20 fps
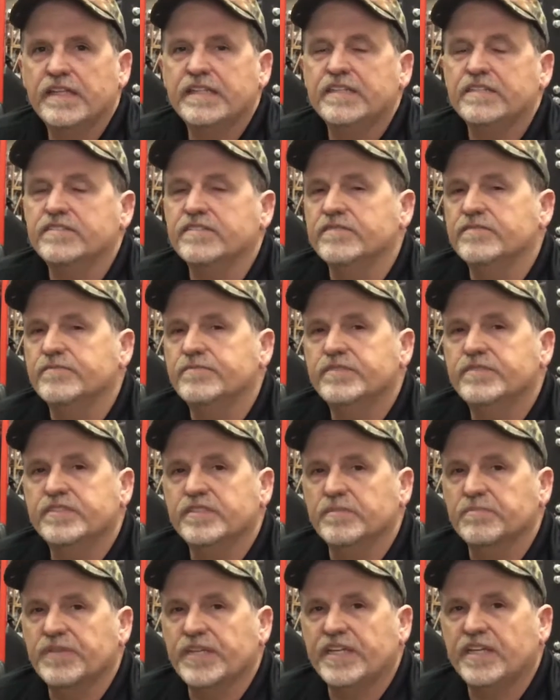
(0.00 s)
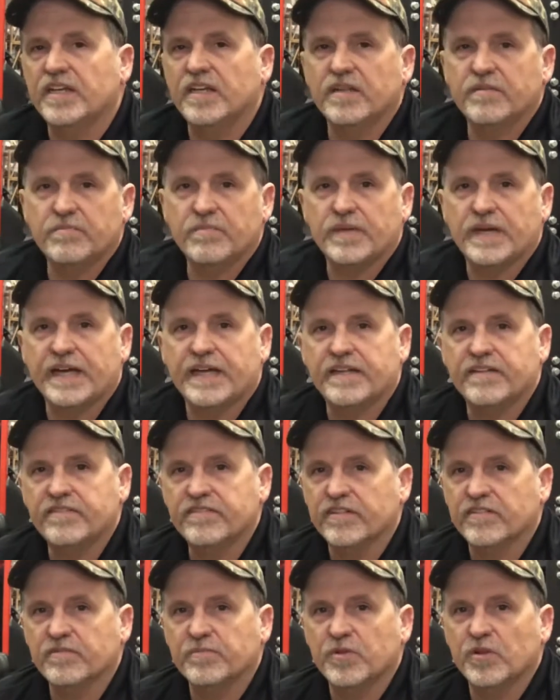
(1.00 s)
This is simply done by a
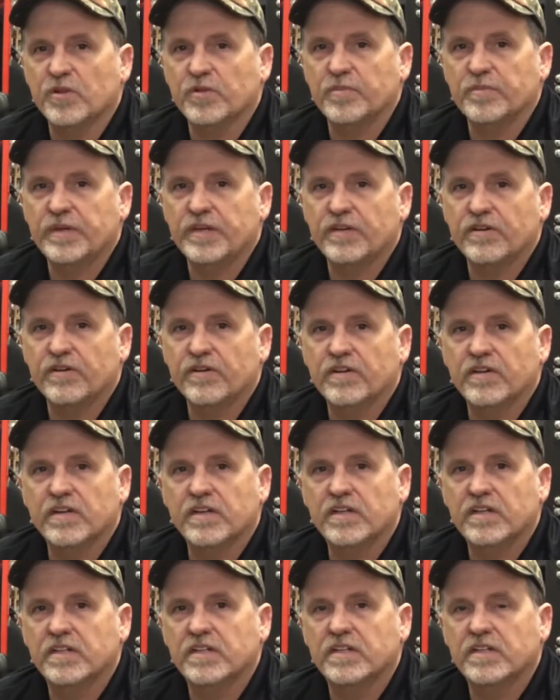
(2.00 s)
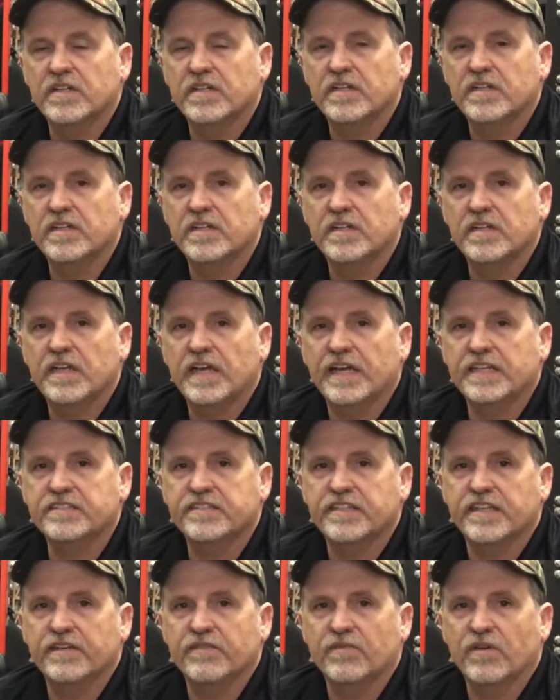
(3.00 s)
6mm
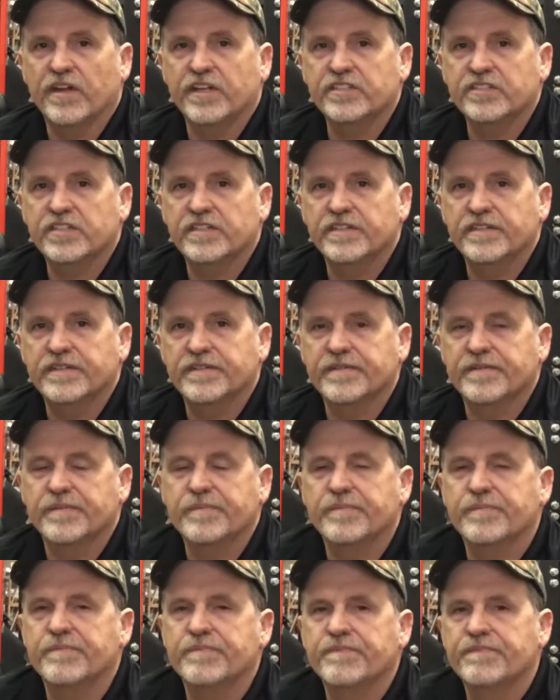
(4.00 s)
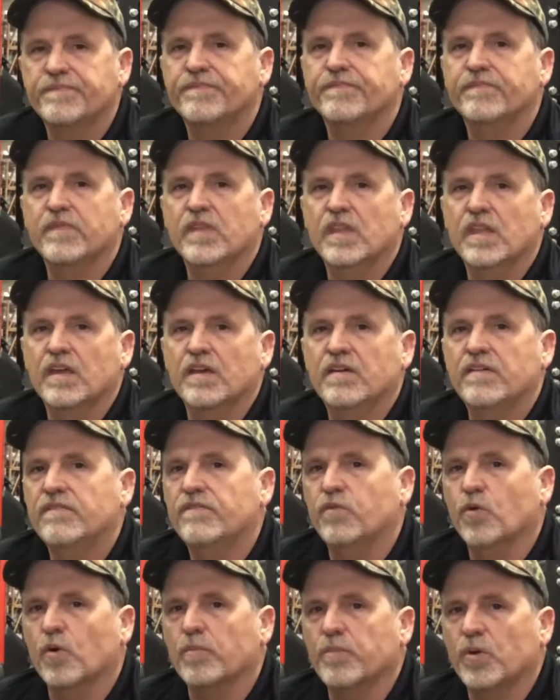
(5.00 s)
hex head wrench,
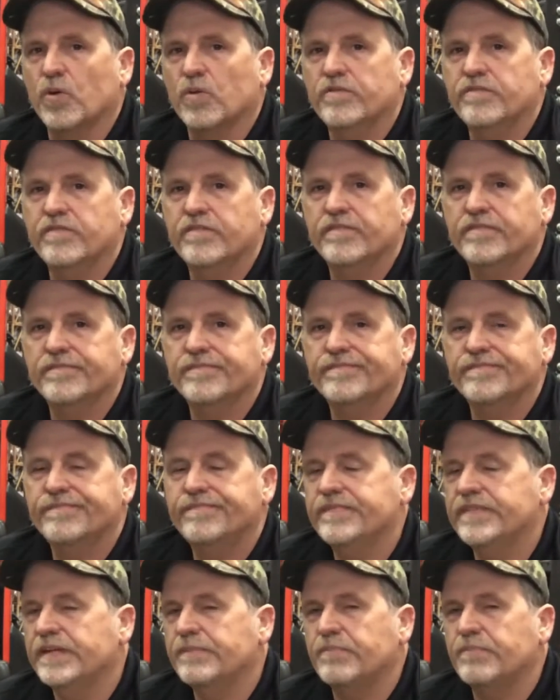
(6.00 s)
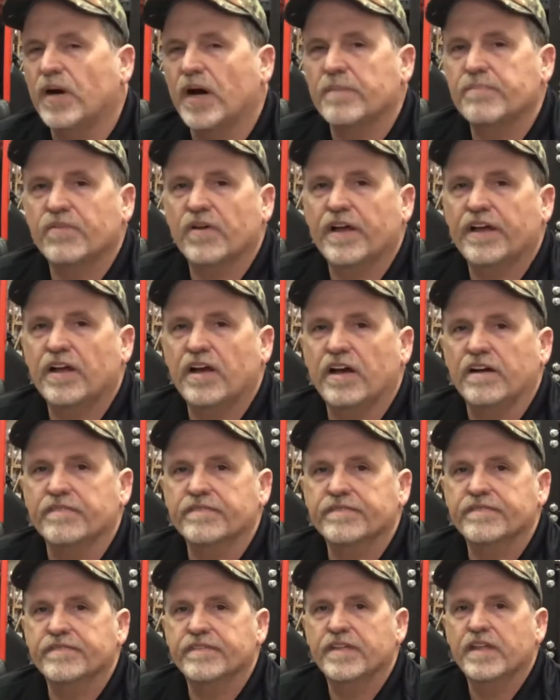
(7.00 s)
4 bolts, and they pop right off.
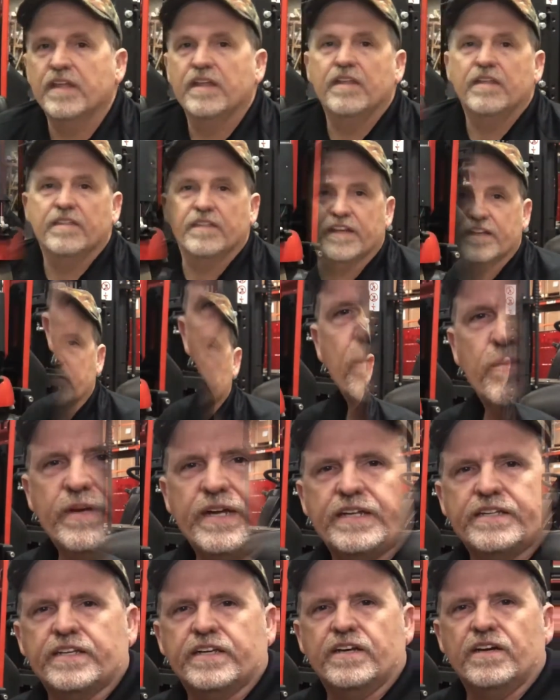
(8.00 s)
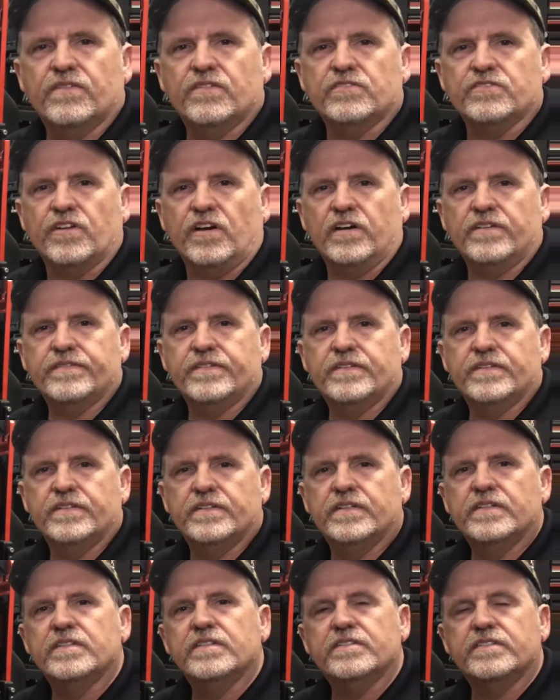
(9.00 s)
Now that we got the covers off,
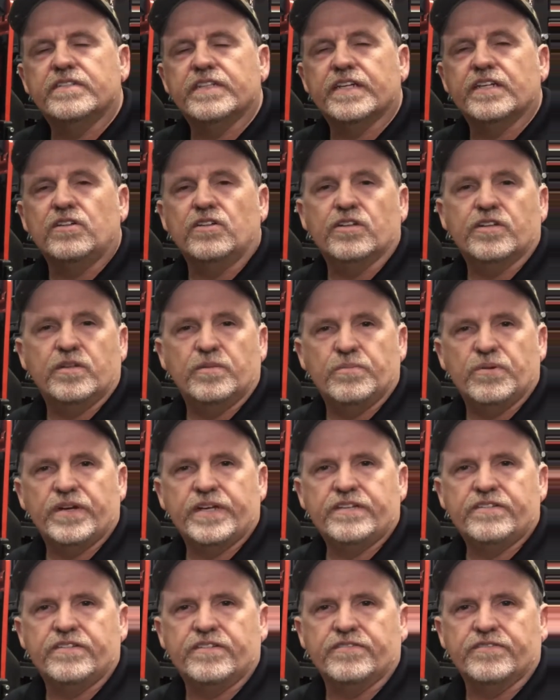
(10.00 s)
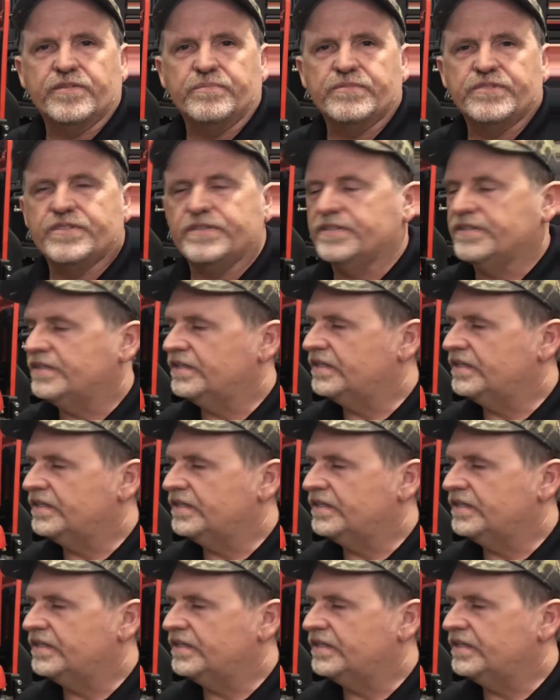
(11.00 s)
let's take a look at the brake systems.